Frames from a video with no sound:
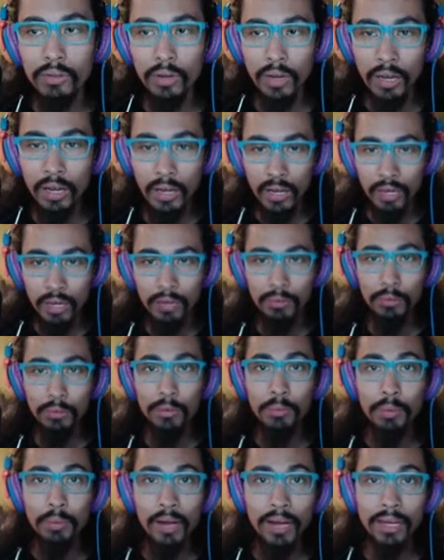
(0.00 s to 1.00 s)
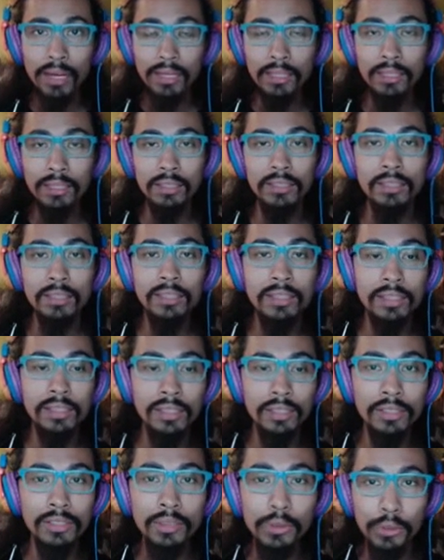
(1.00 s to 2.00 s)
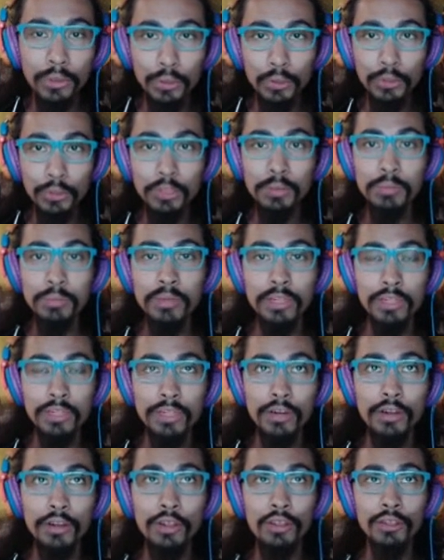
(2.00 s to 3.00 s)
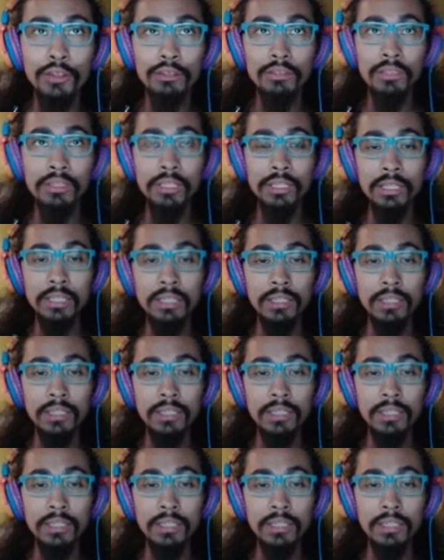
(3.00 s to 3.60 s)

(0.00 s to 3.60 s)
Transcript: And we're back. This is Tokyo Xtreme Racer 3,